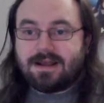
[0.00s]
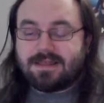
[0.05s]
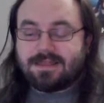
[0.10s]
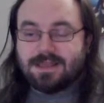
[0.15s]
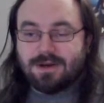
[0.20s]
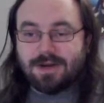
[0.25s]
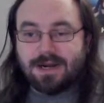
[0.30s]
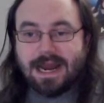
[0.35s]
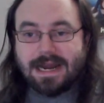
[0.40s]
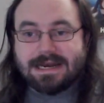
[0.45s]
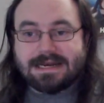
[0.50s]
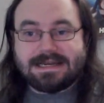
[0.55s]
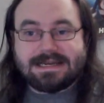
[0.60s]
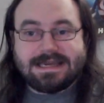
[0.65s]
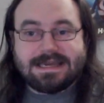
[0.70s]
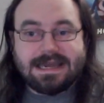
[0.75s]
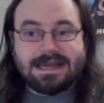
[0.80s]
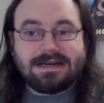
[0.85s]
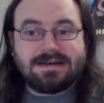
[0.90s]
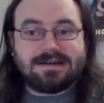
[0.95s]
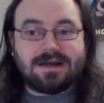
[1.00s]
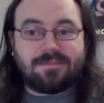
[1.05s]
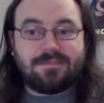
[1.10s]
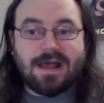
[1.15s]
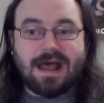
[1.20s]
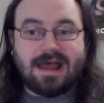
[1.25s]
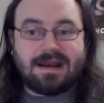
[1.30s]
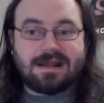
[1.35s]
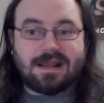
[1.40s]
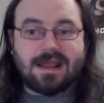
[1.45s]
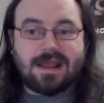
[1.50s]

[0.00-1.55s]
The United Kingdom had